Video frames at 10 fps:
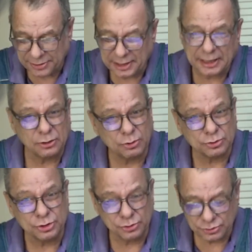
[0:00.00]
that I don't
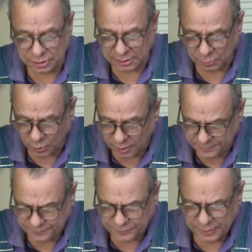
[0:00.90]
use anymore,
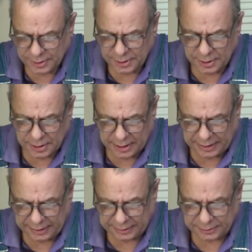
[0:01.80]

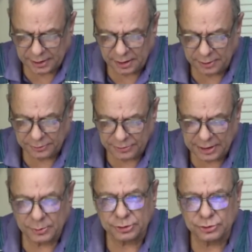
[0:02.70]
and they
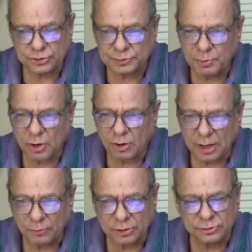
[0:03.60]
were too small. I
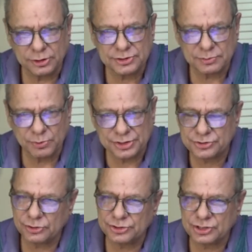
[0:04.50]
did some
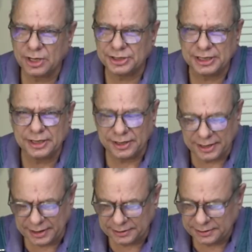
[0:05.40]
research on the
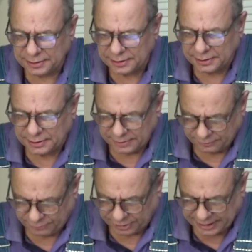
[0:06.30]
internet
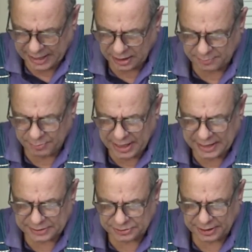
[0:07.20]
for the gallon
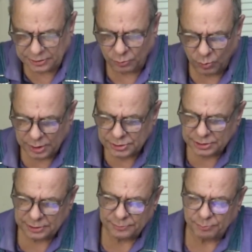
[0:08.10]
bags, and the
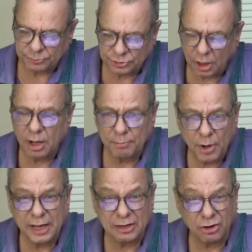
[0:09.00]
one
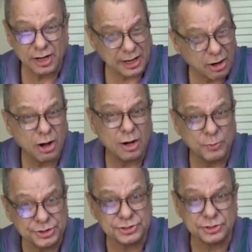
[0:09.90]
topmylar.com,
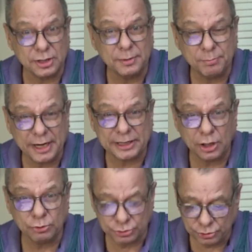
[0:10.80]
which is my
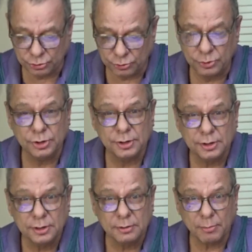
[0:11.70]
go-to
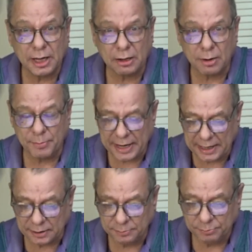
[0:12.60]
Mylar
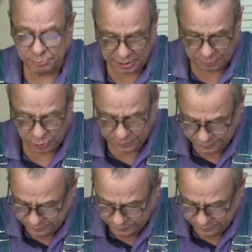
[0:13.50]
bag people,